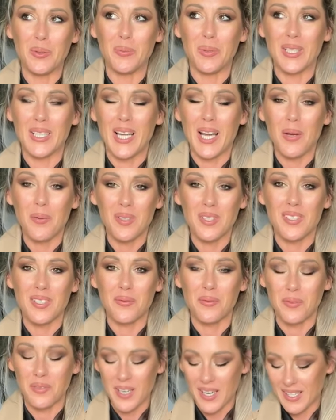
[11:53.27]
but I was
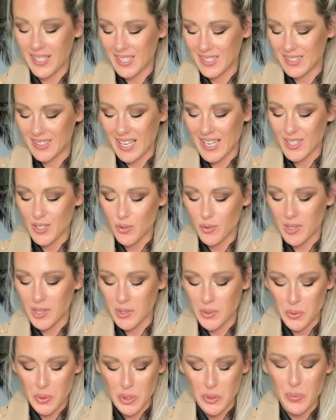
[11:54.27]
afraid that extra
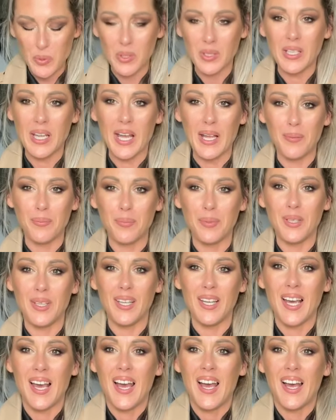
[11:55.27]
extra small can be